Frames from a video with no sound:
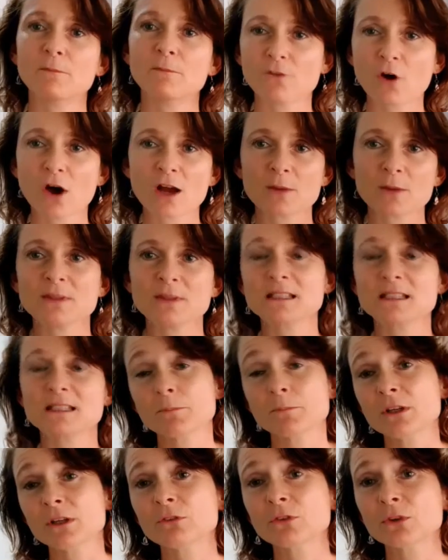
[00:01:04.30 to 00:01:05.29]
vitamins and
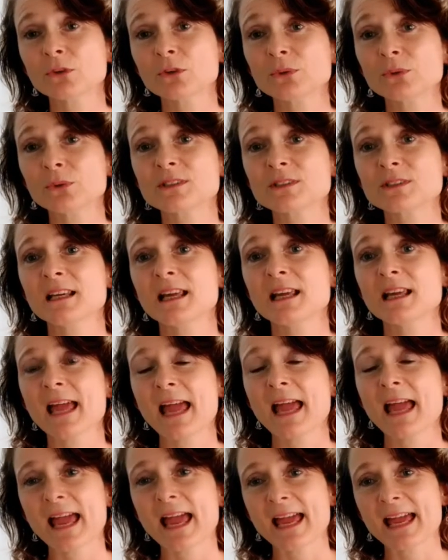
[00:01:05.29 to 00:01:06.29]
minerals
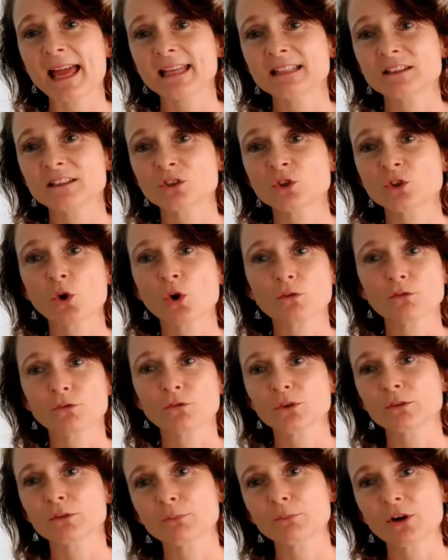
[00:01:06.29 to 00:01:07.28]
and not
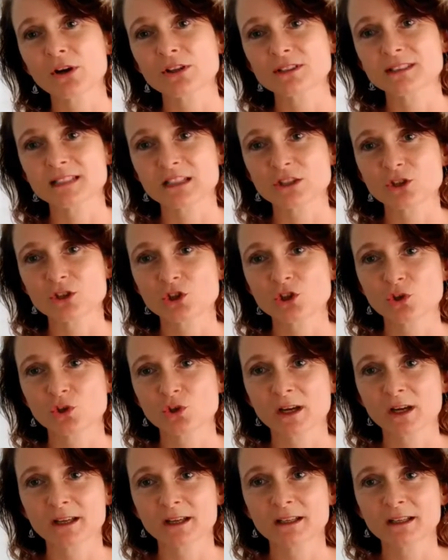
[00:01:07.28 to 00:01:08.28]
full of processed
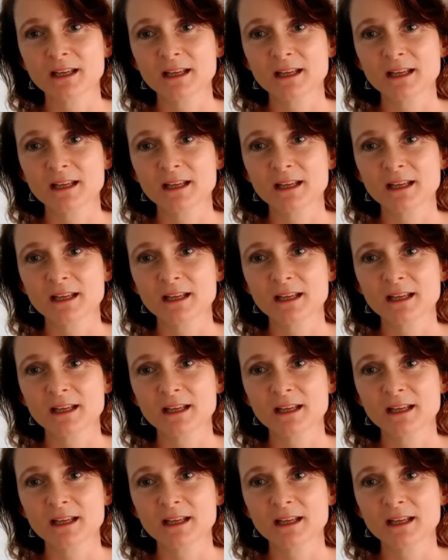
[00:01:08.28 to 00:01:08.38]
sugar.